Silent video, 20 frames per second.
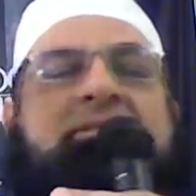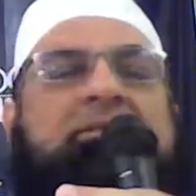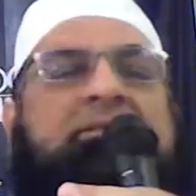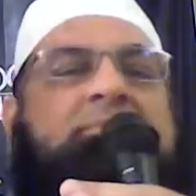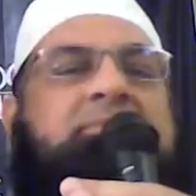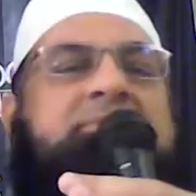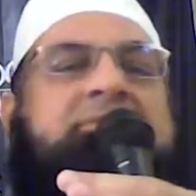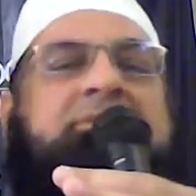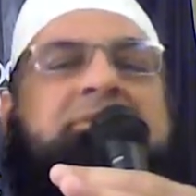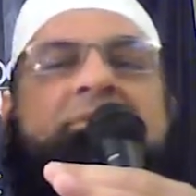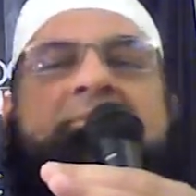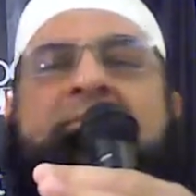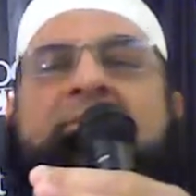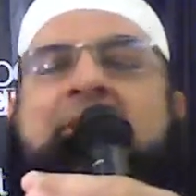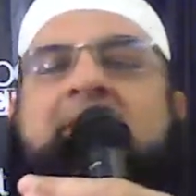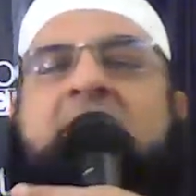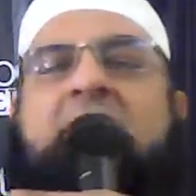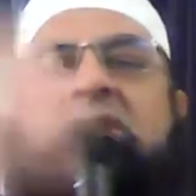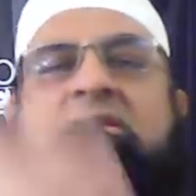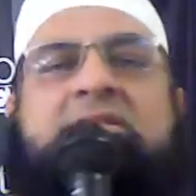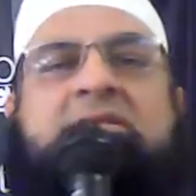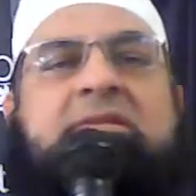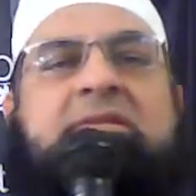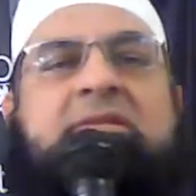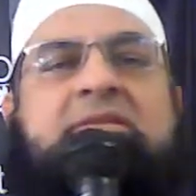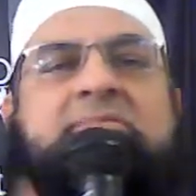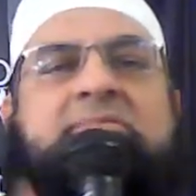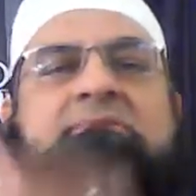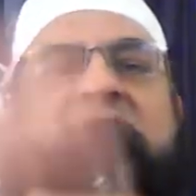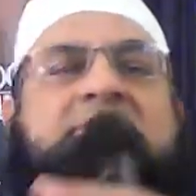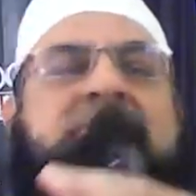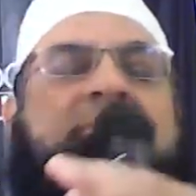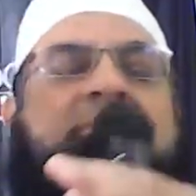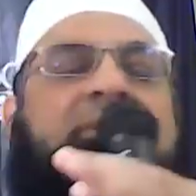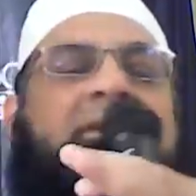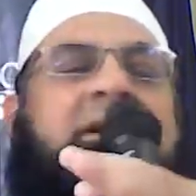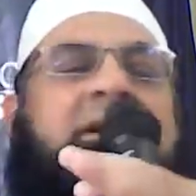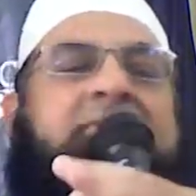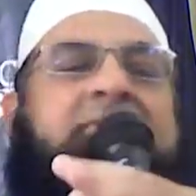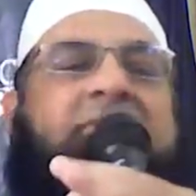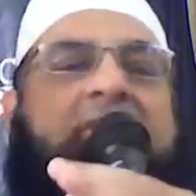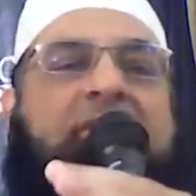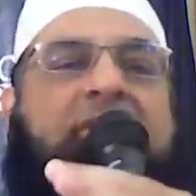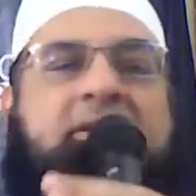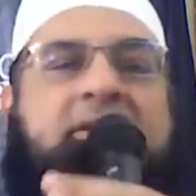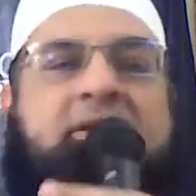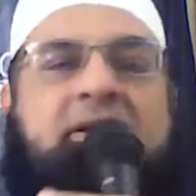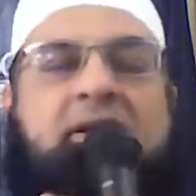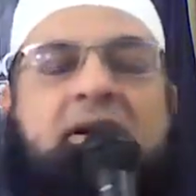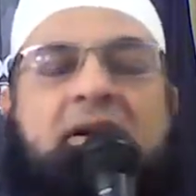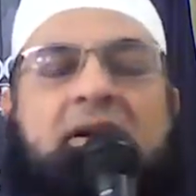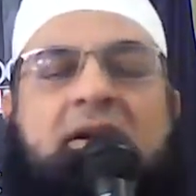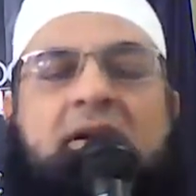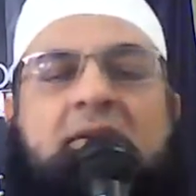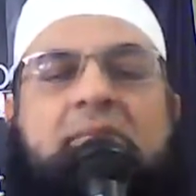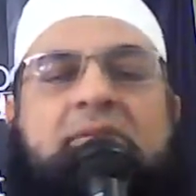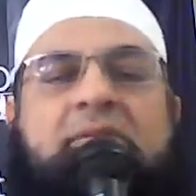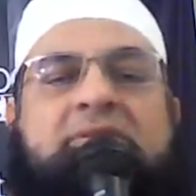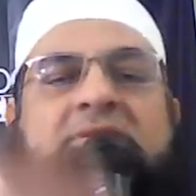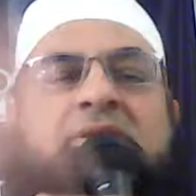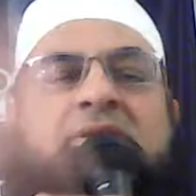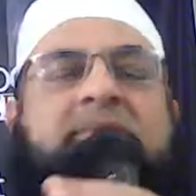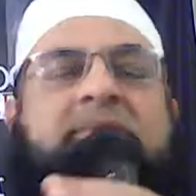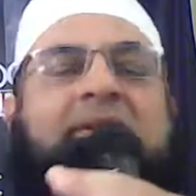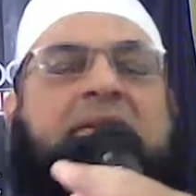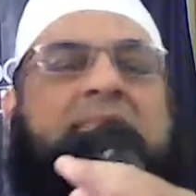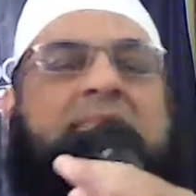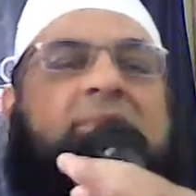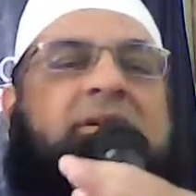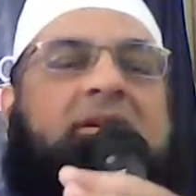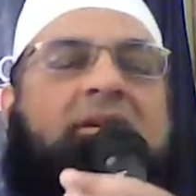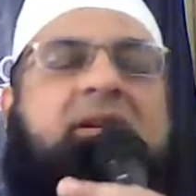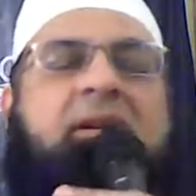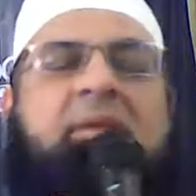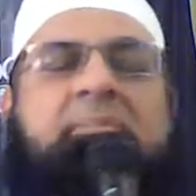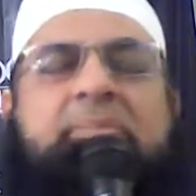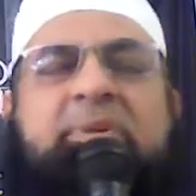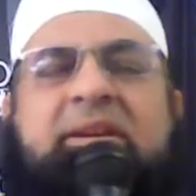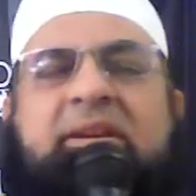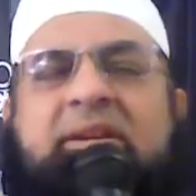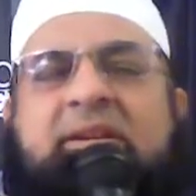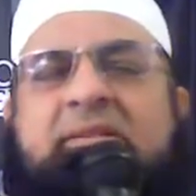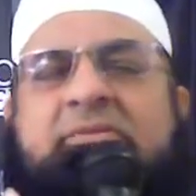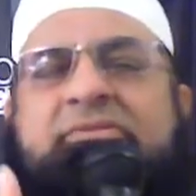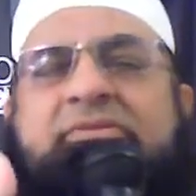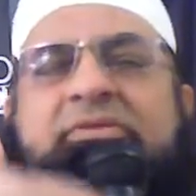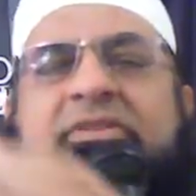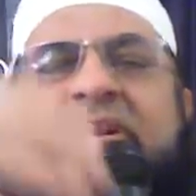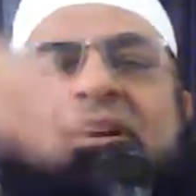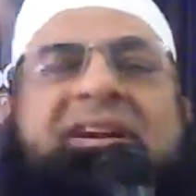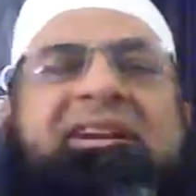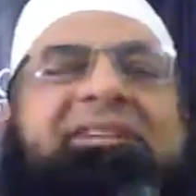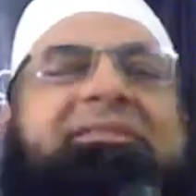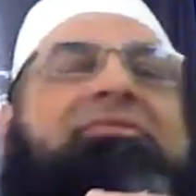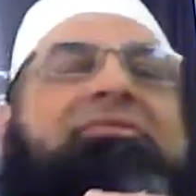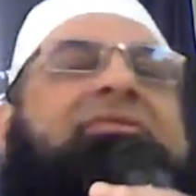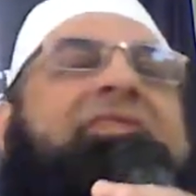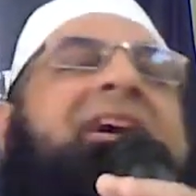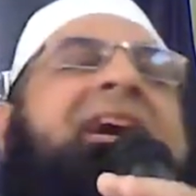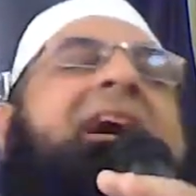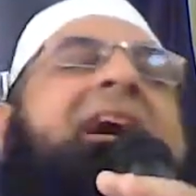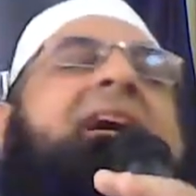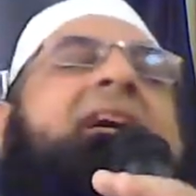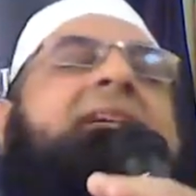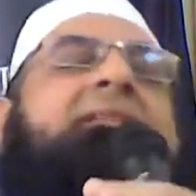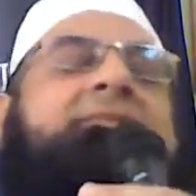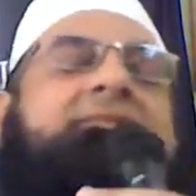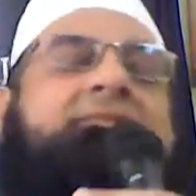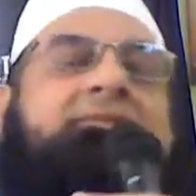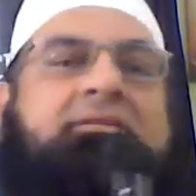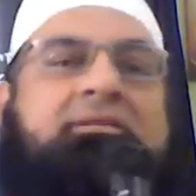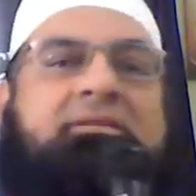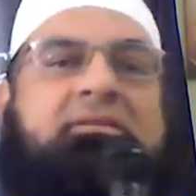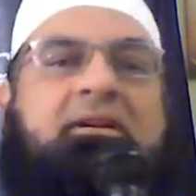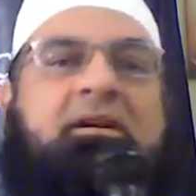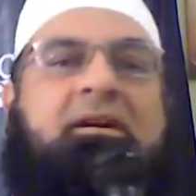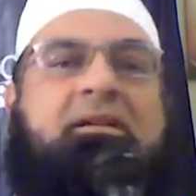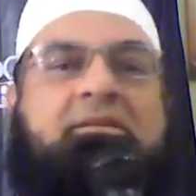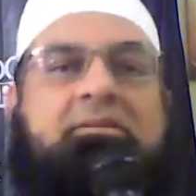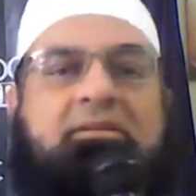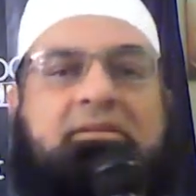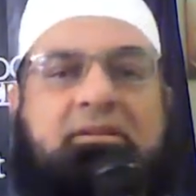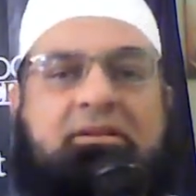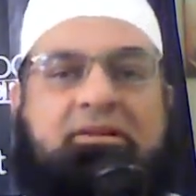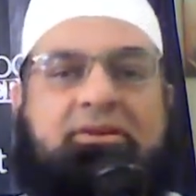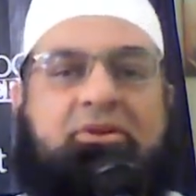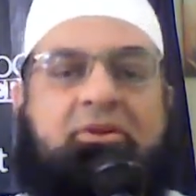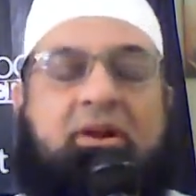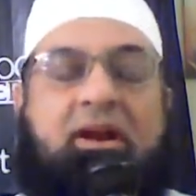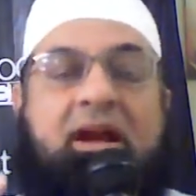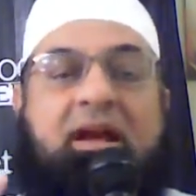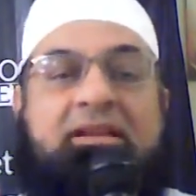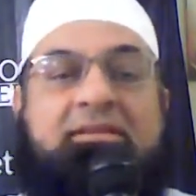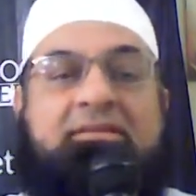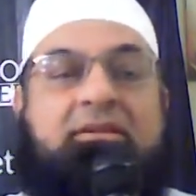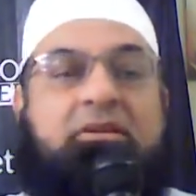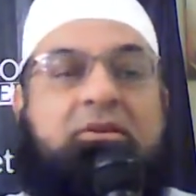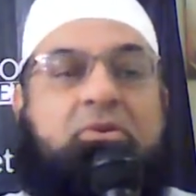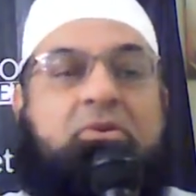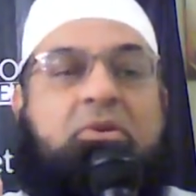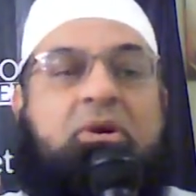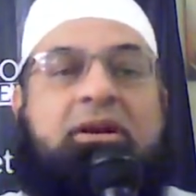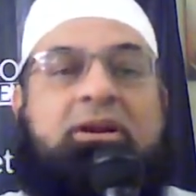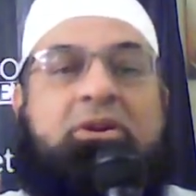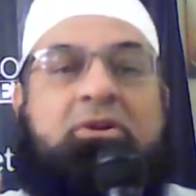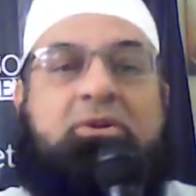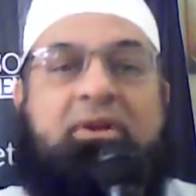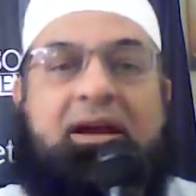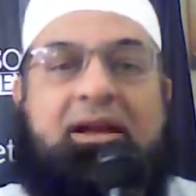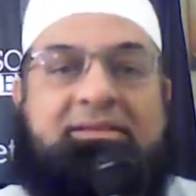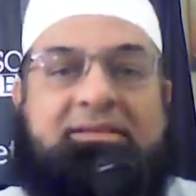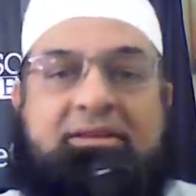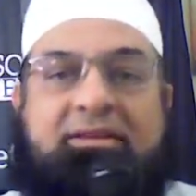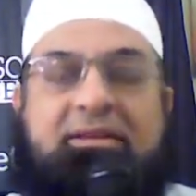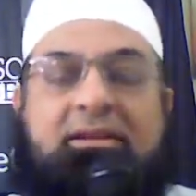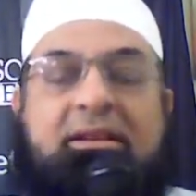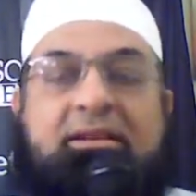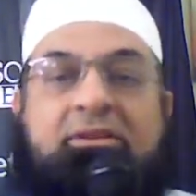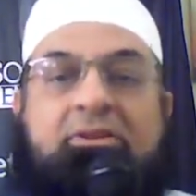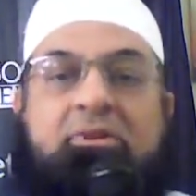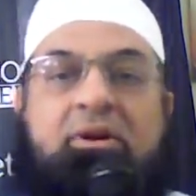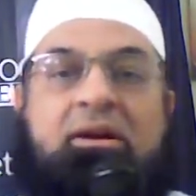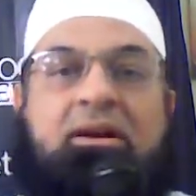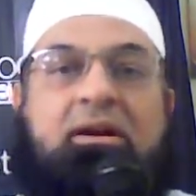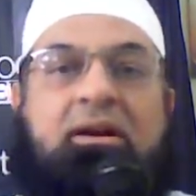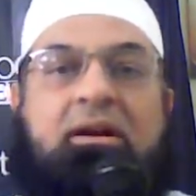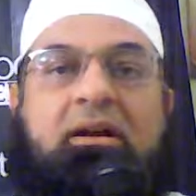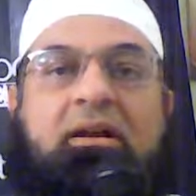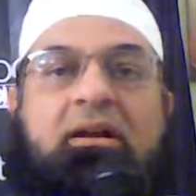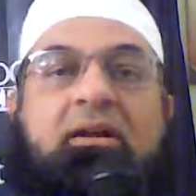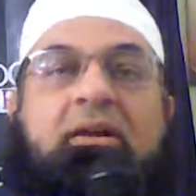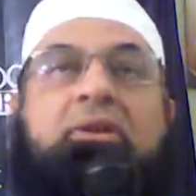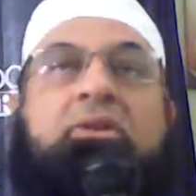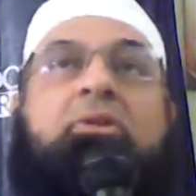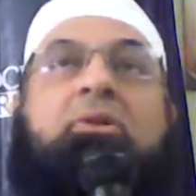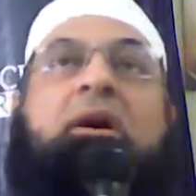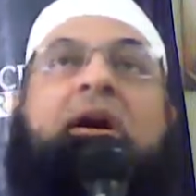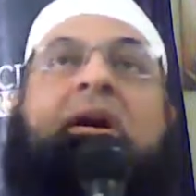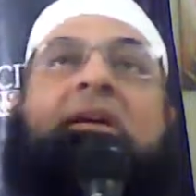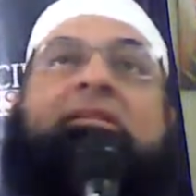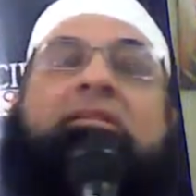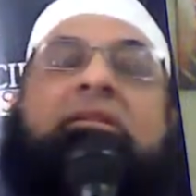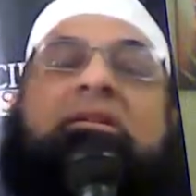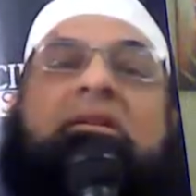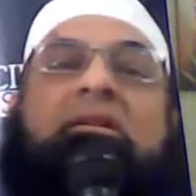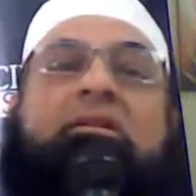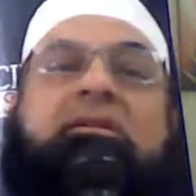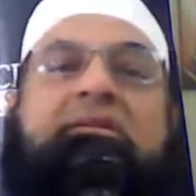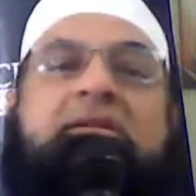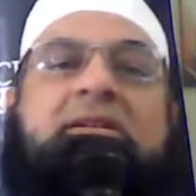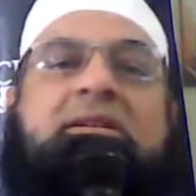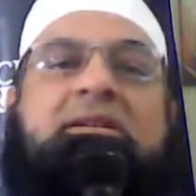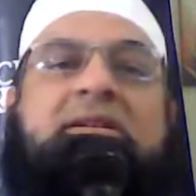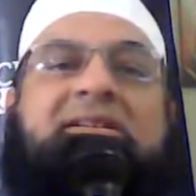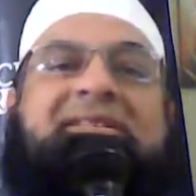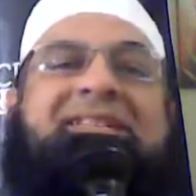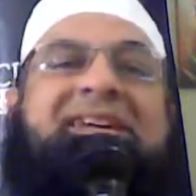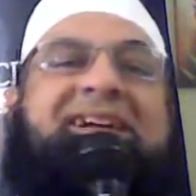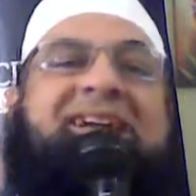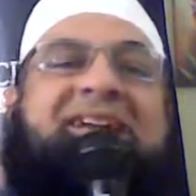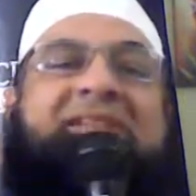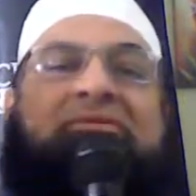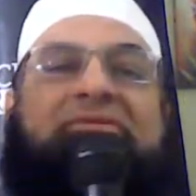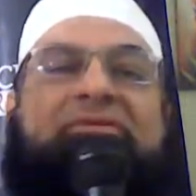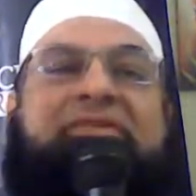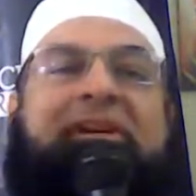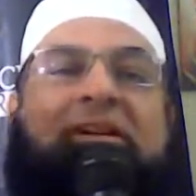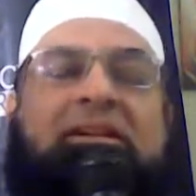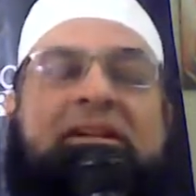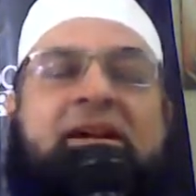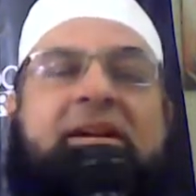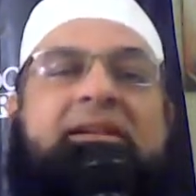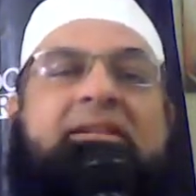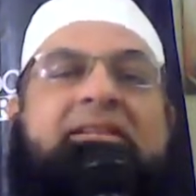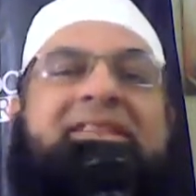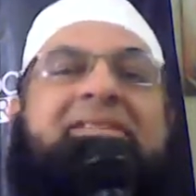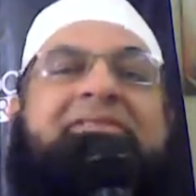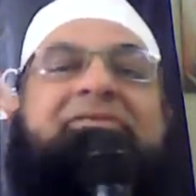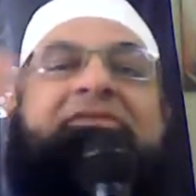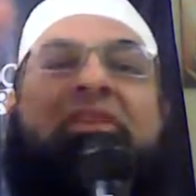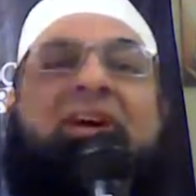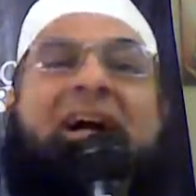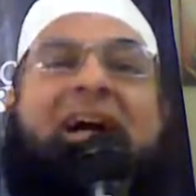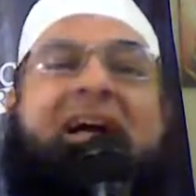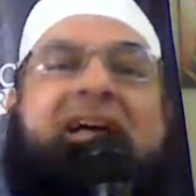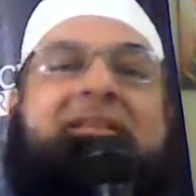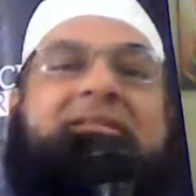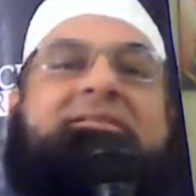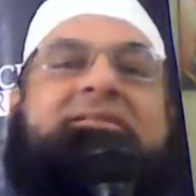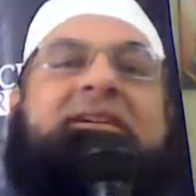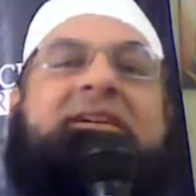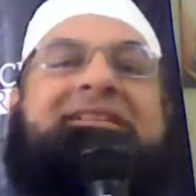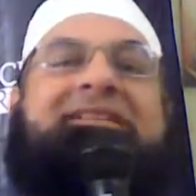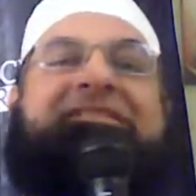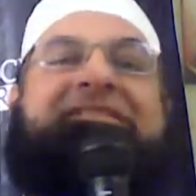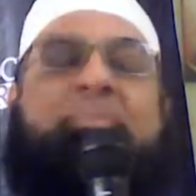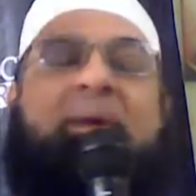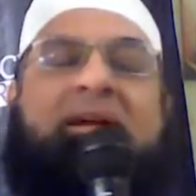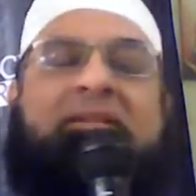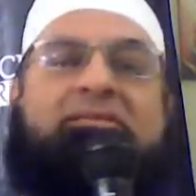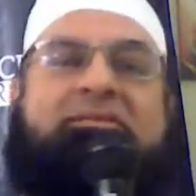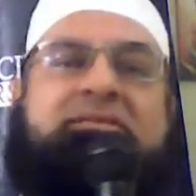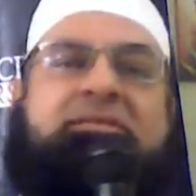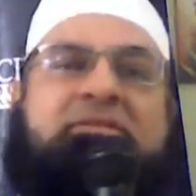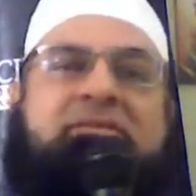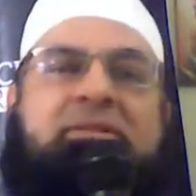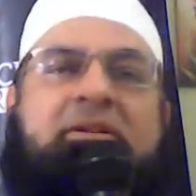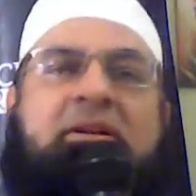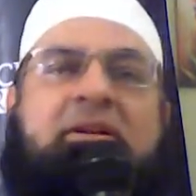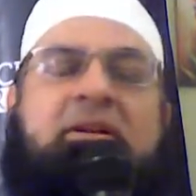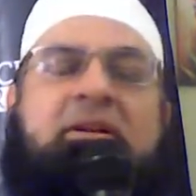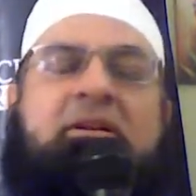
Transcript: East, the Muslim in Asia, Muslim in Africa, Muslim in America. Be very vast. Allah, you're asking, who are you asking in dua? You're asking Allah, the infinite, the vast, the expansive.